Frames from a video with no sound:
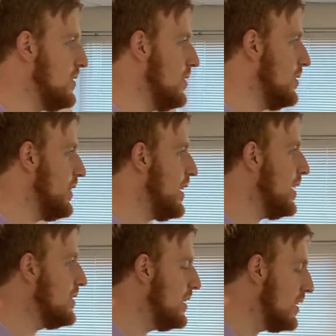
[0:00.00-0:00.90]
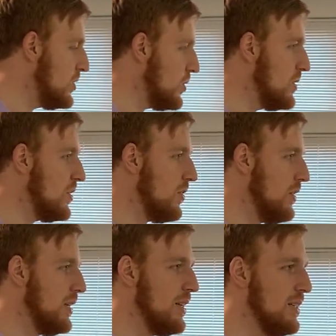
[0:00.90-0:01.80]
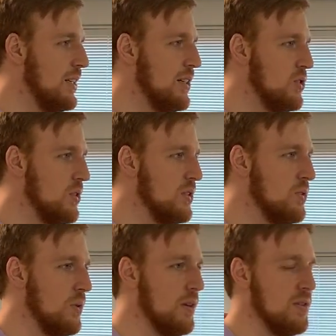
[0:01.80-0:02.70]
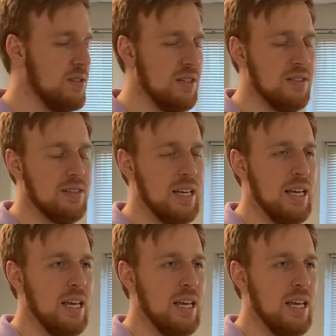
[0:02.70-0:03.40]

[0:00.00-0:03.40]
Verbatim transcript: So the late 1800s, the early 1900s, where there's this